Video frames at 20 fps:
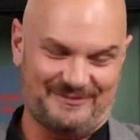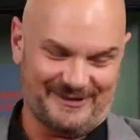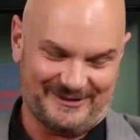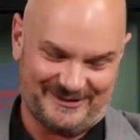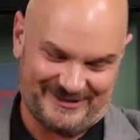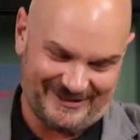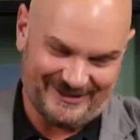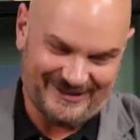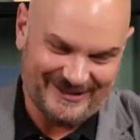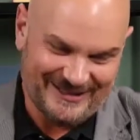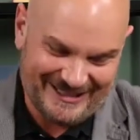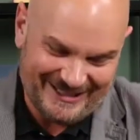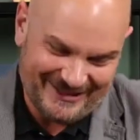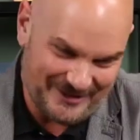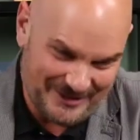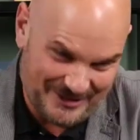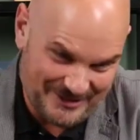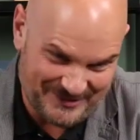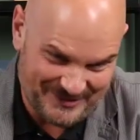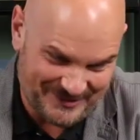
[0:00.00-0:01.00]
They're
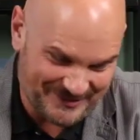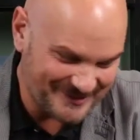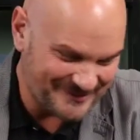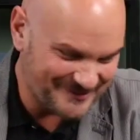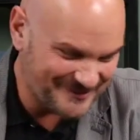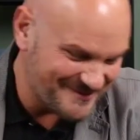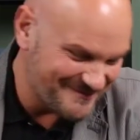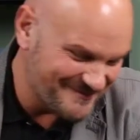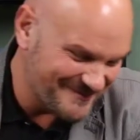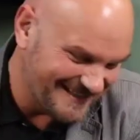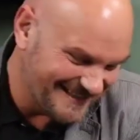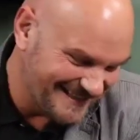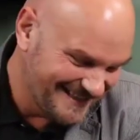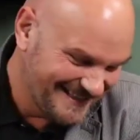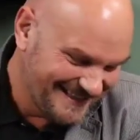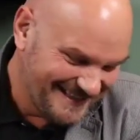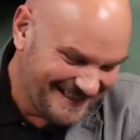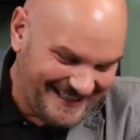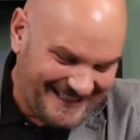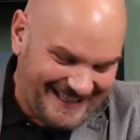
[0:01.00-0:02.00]
uh, used to it from
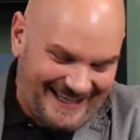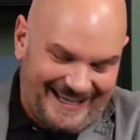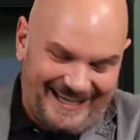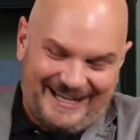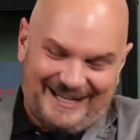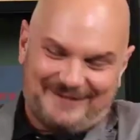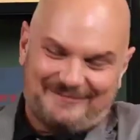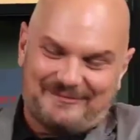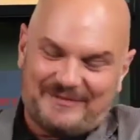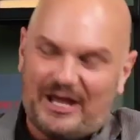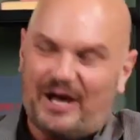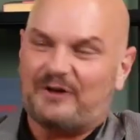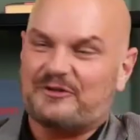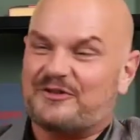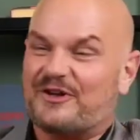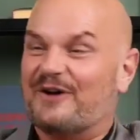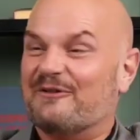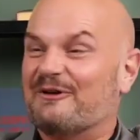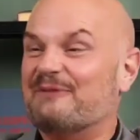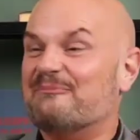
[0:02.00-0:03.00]
um,
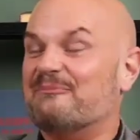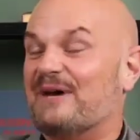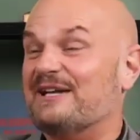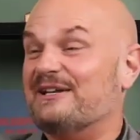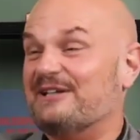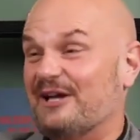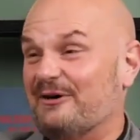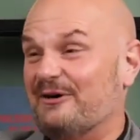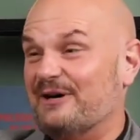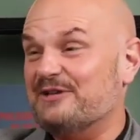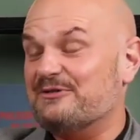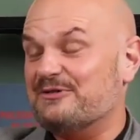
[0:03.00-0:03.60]
so, but no.